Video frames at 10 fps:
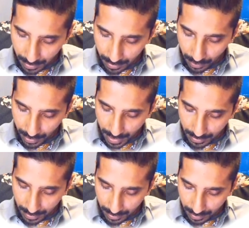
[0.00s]

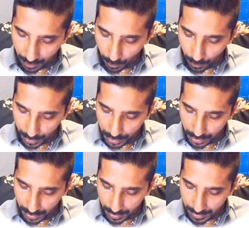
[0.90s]
created which
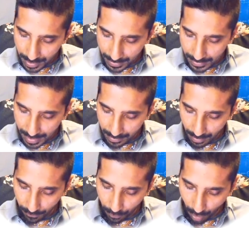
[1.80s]
takes data
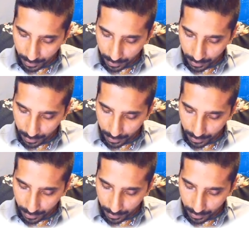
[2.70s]
from